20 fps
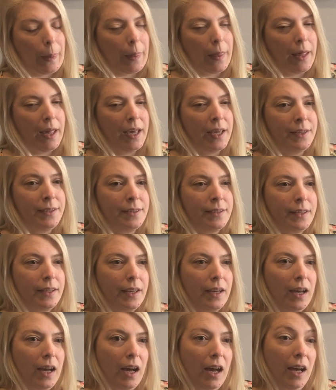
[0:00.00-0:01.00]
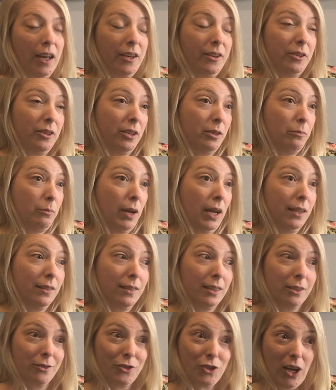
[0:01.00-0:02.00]
And I, in my
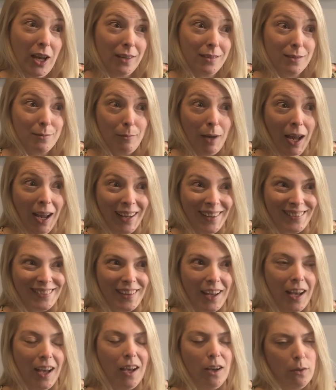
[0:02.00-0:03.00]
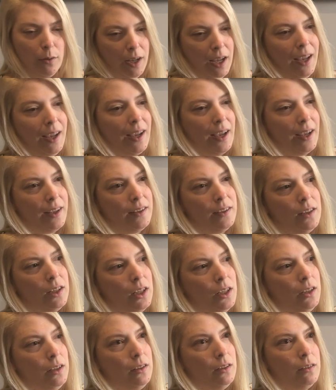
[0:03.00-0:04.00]
little child's mind, thought, okay, I
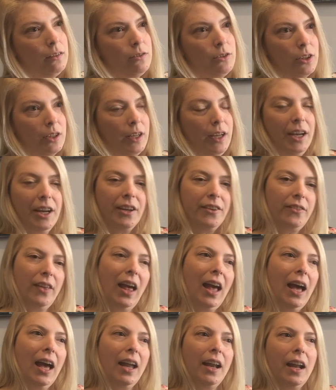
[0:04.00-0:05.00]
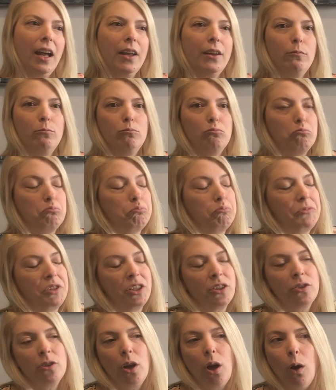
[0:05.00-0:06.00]
took care of that. I
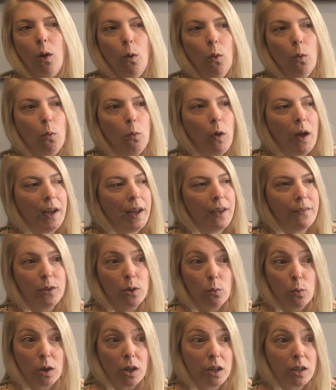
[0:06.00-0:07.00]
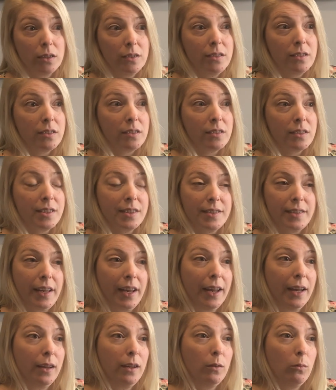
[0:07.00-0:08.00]
didn't know and have the words to
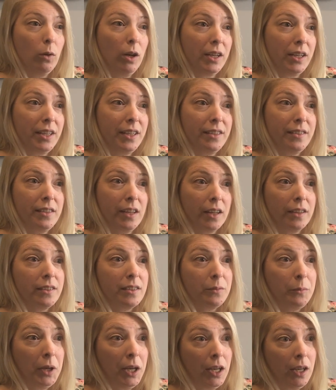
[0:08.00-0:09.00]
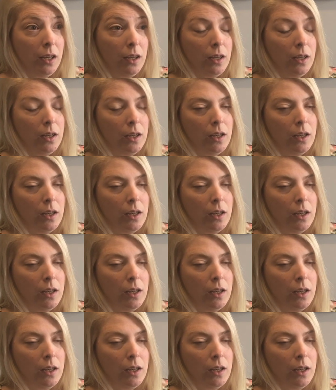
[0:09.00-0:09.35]
say what he had done to me.